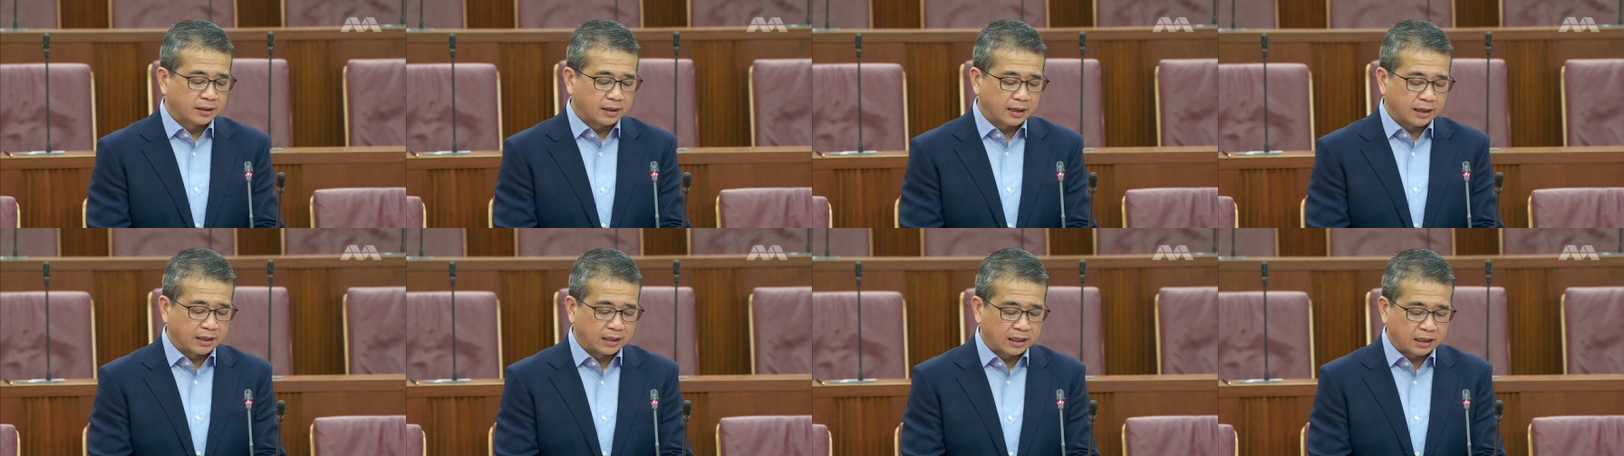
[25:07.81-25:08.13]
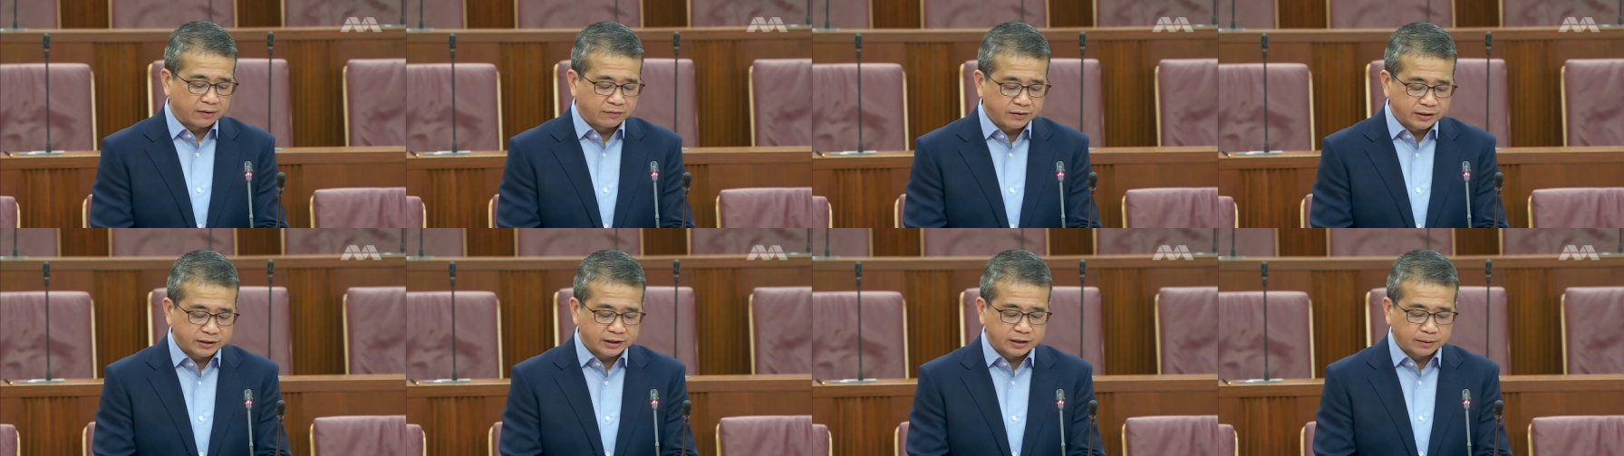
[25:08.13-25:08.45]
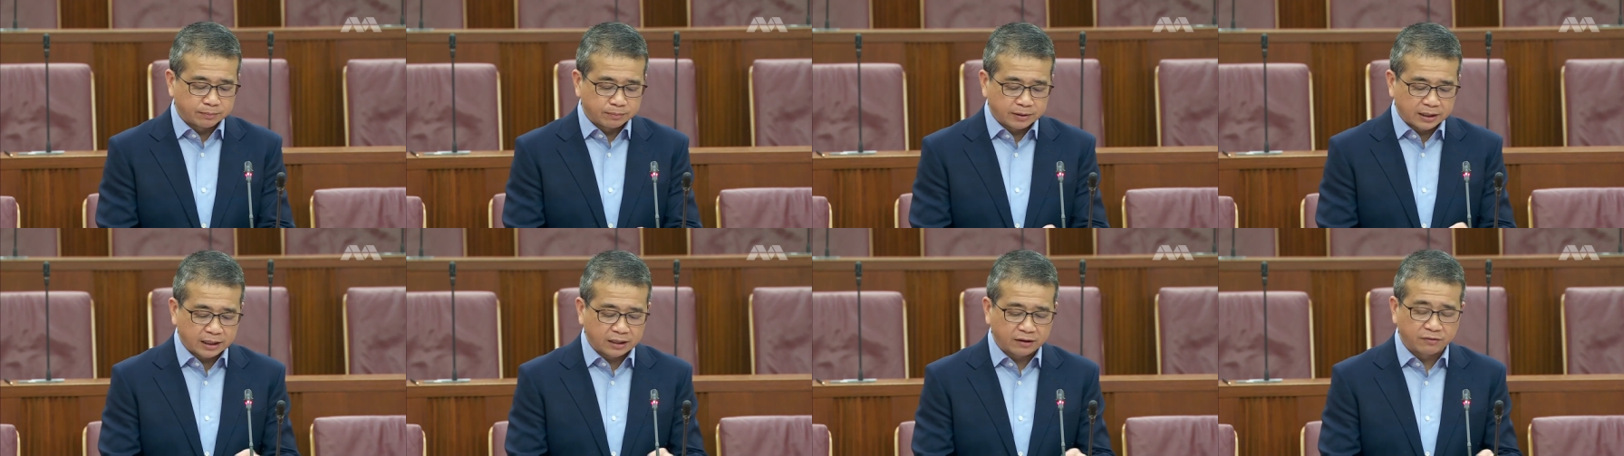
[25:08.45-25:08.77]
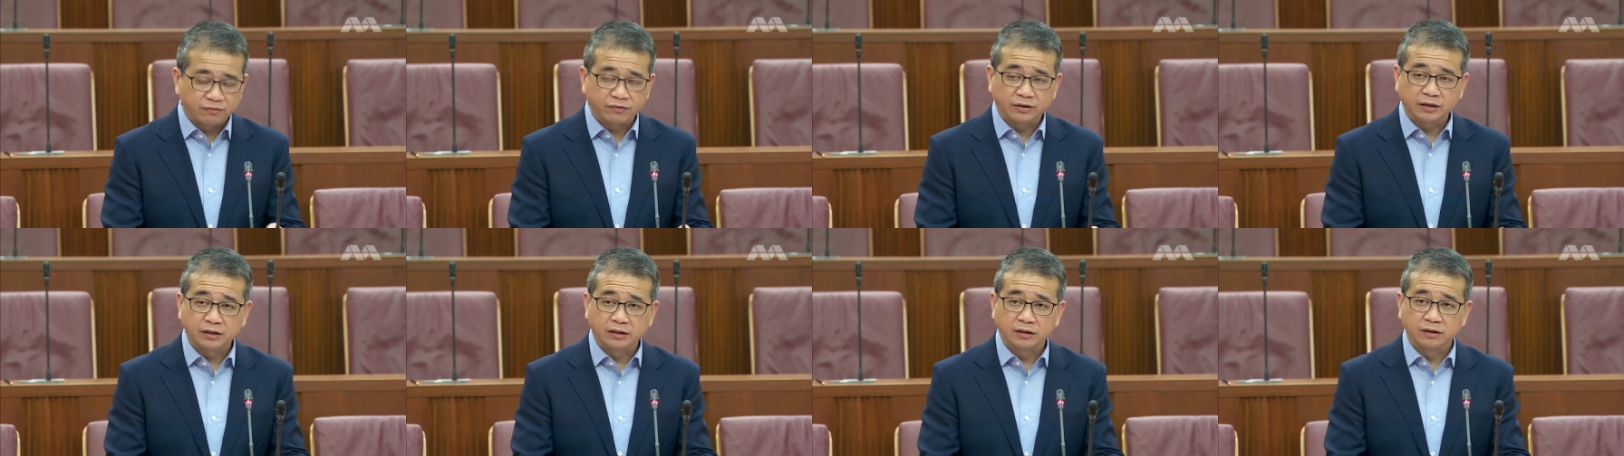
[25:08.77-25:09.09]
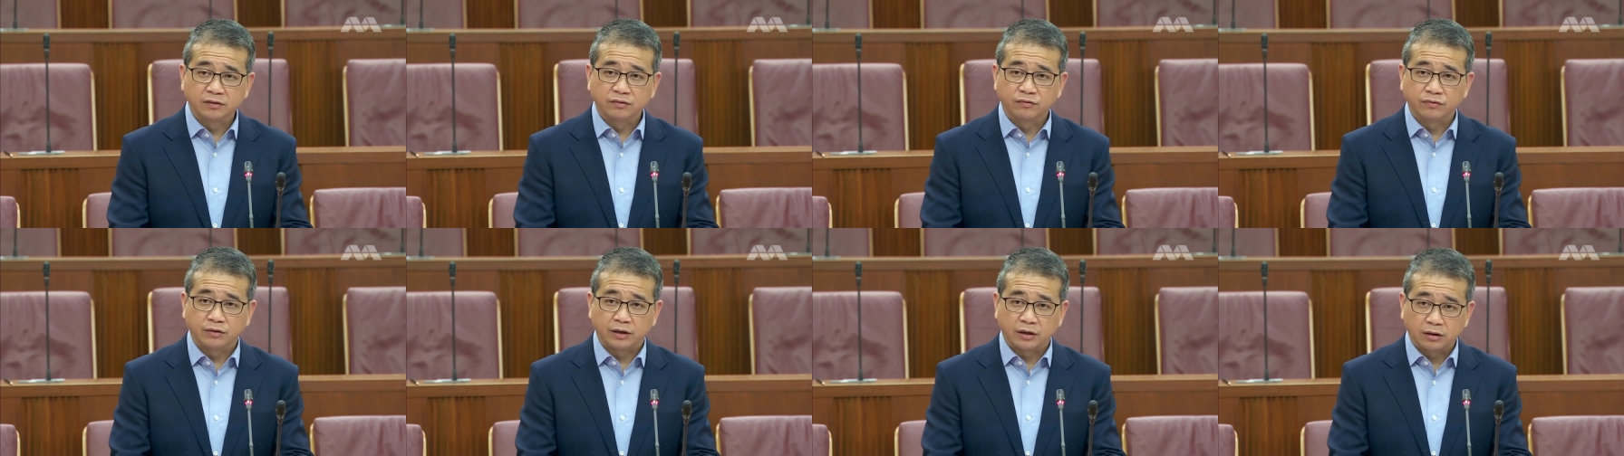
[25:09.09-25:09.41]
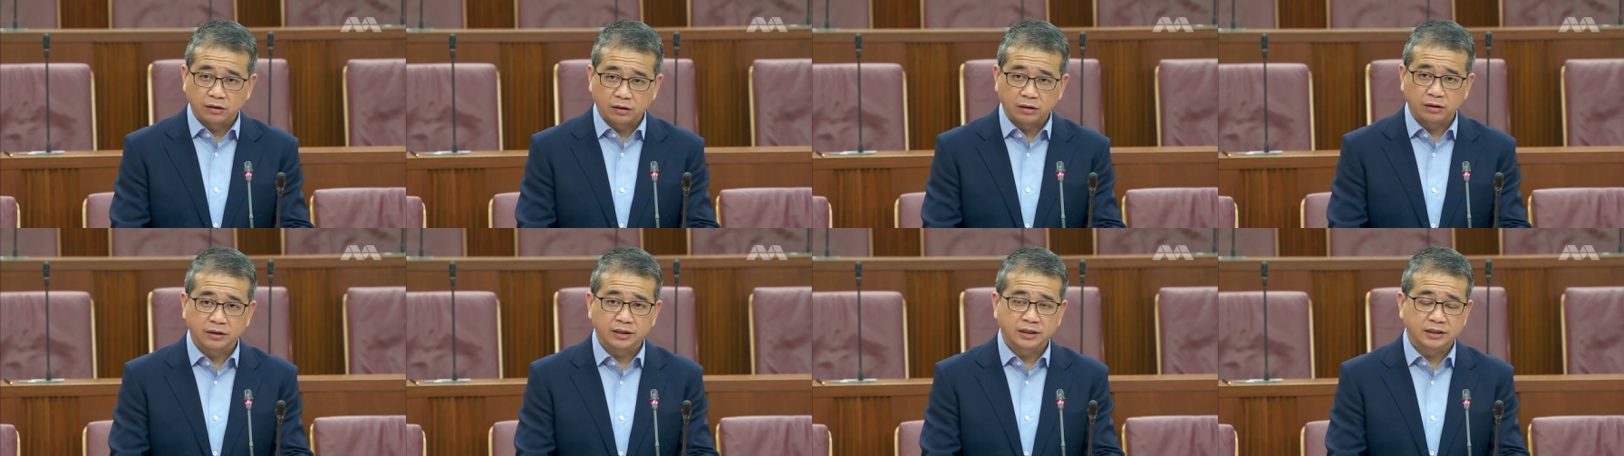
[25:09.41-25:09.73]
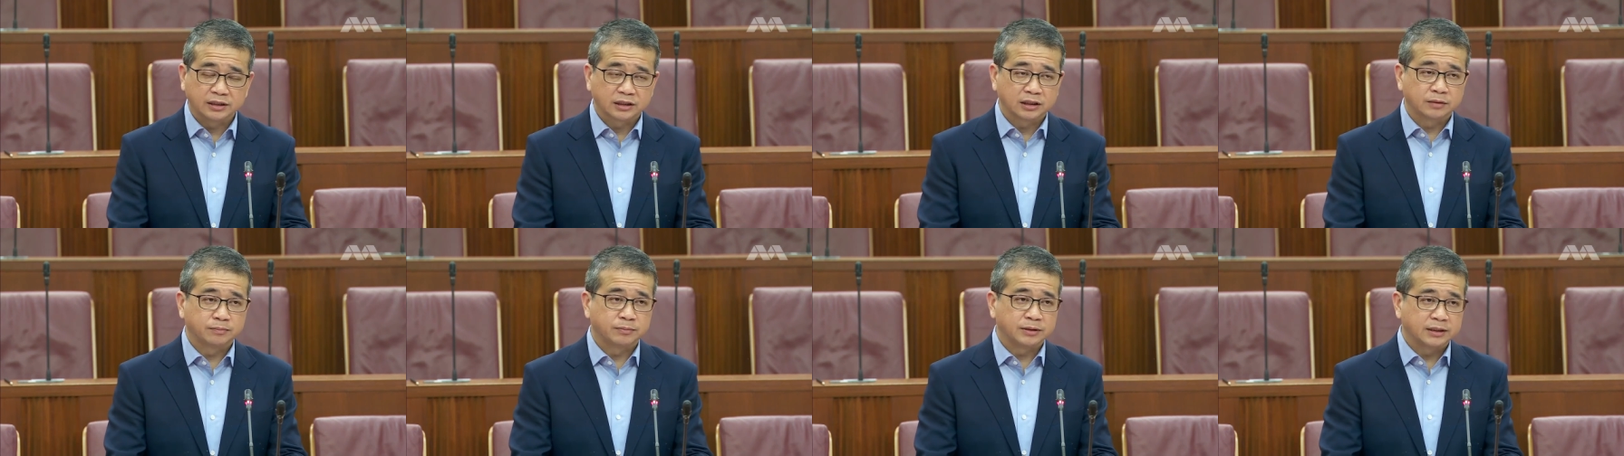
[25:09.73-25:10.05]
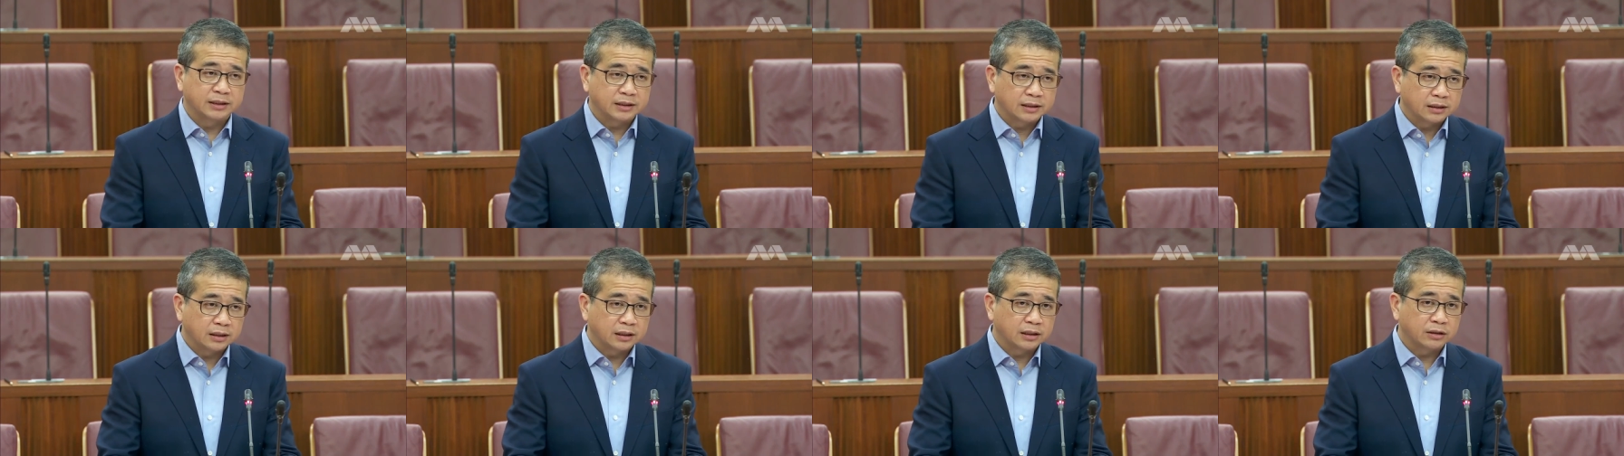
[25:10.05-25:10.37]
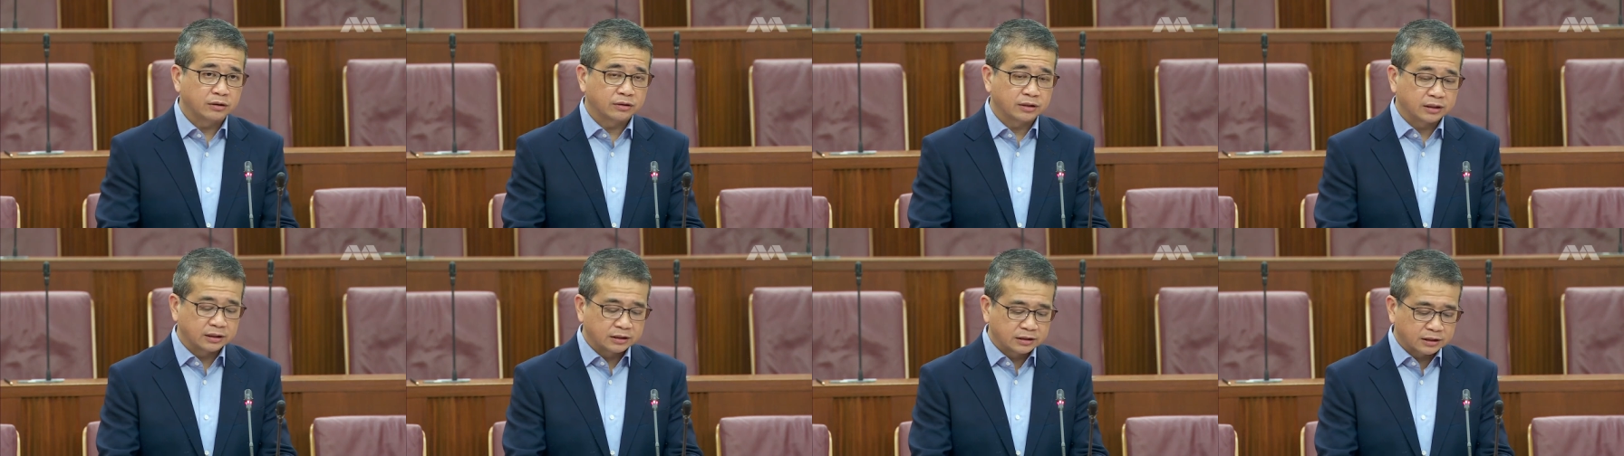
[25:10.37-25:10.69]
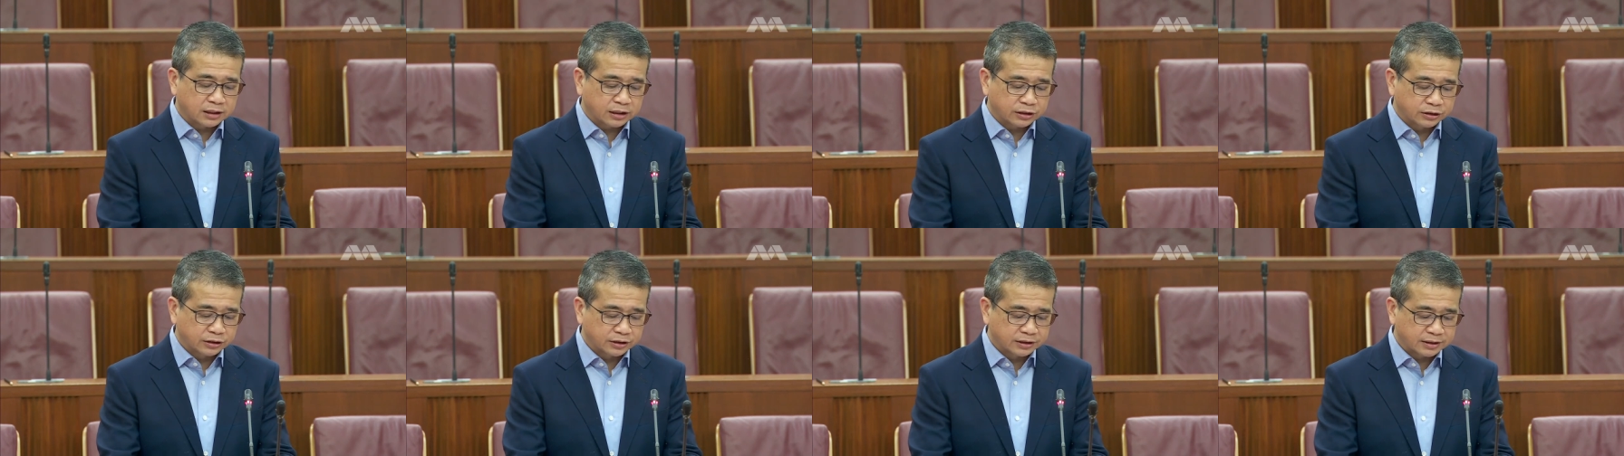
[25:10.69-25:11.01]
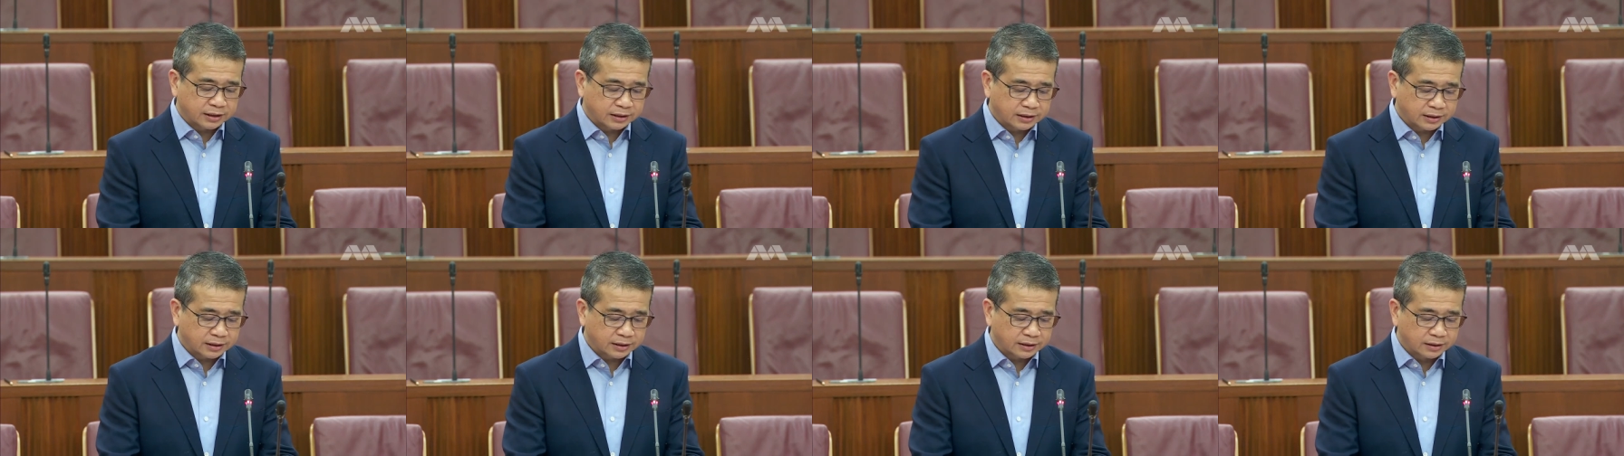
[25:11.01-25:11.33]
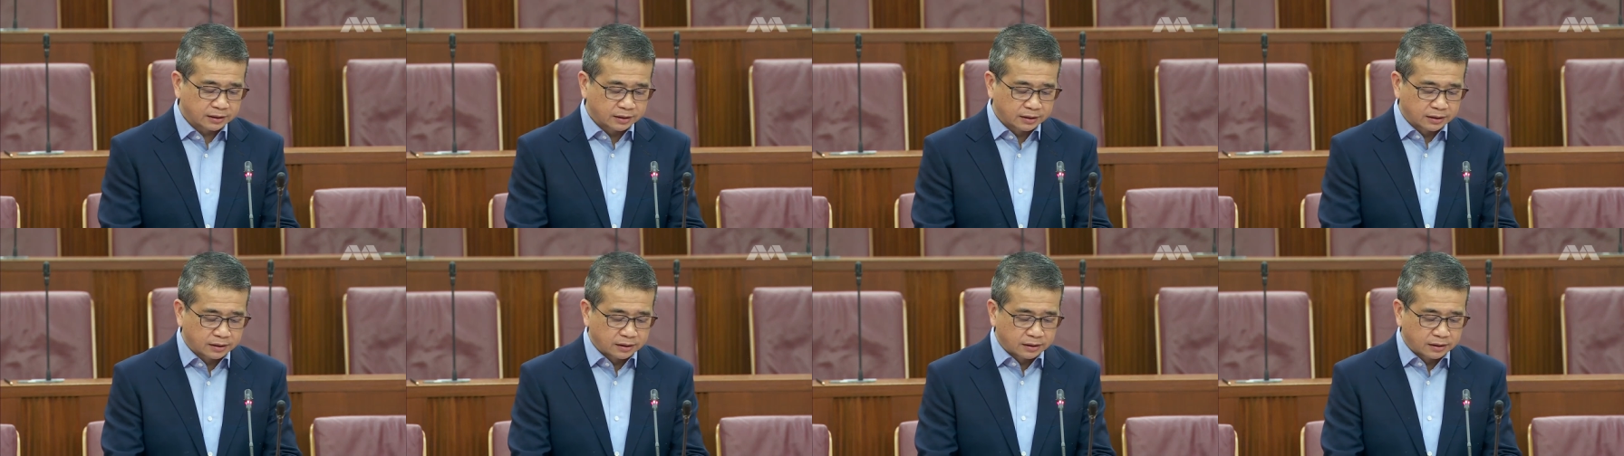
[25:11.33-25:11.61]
and levels the playing field for our lawyers, particularly on the international setting.